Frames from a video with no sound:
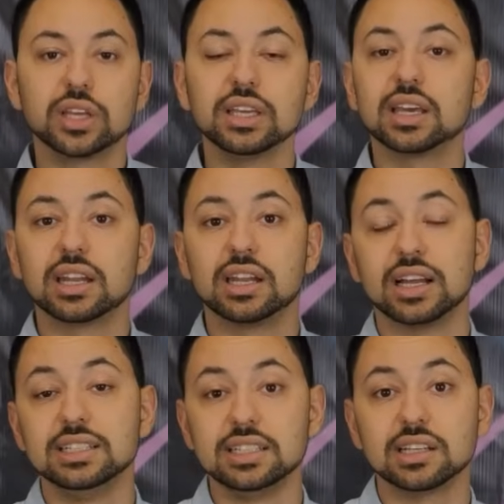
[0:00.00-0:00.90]
can get an
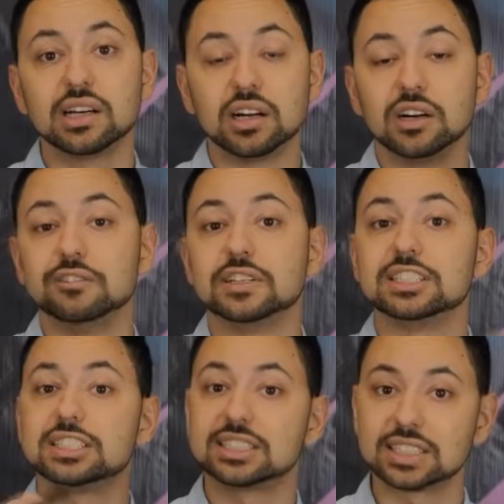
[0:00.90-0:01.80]
idea of
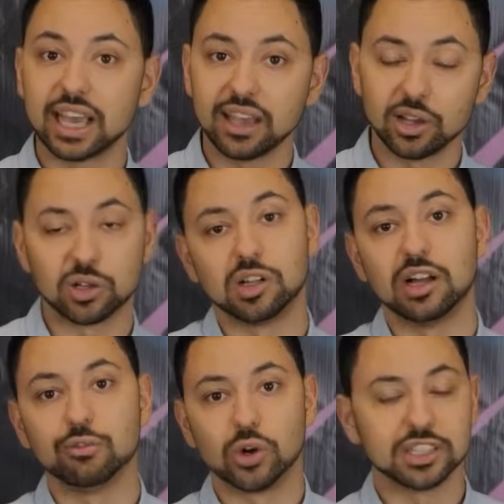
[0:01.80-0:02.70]
scale
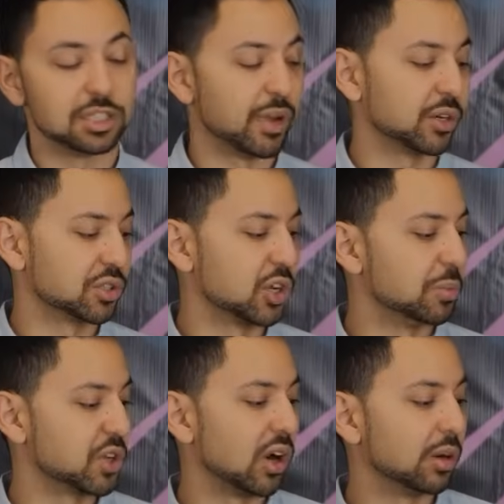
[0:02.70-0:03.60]
of what these
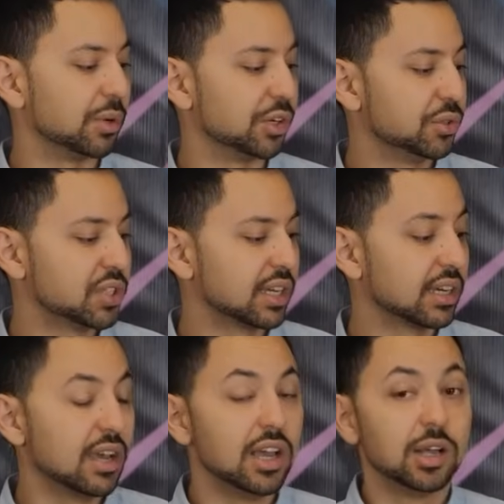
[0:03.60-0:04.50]
microscopes are producing.
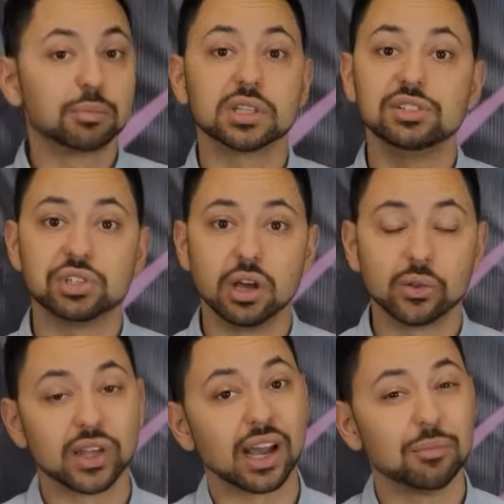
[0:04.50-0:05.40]
Please
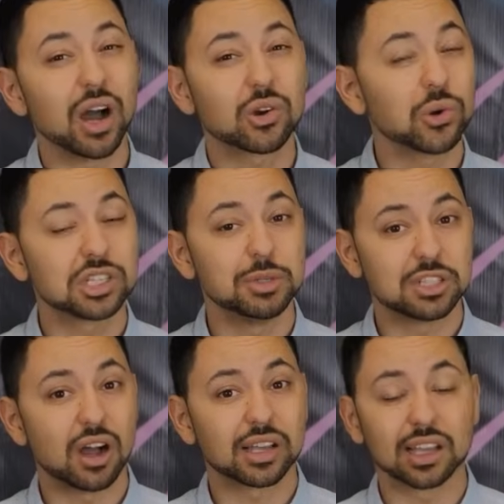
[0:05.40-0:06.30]
note that I'm not going to be
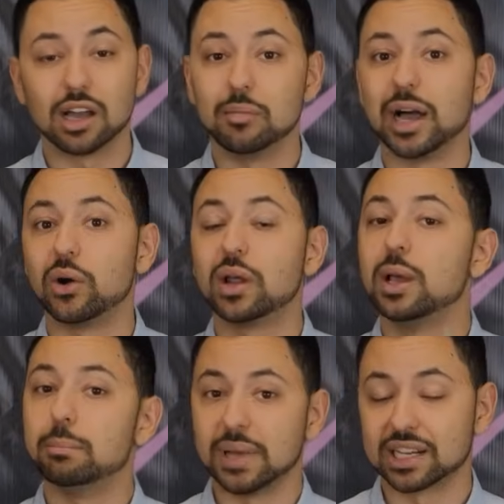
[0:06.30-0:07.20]
talking about
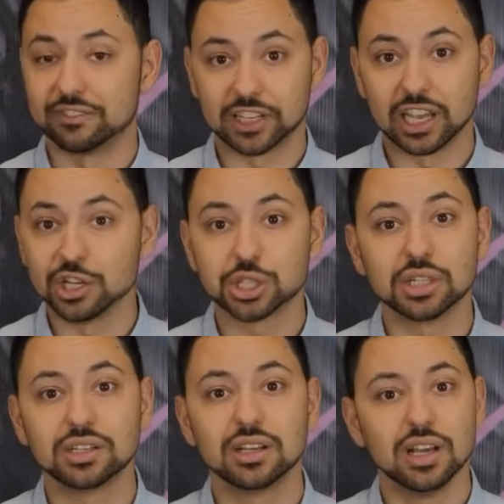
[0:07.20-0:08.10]

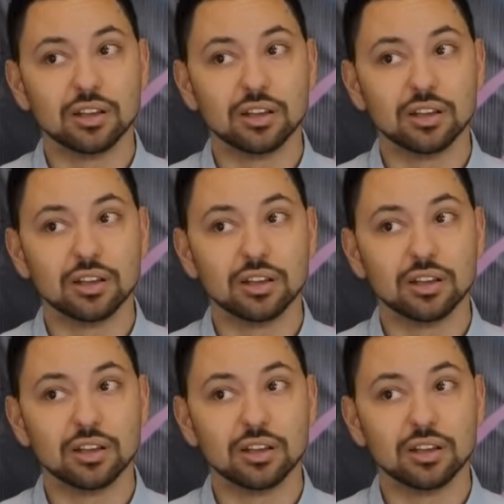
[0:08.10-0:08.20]
magnification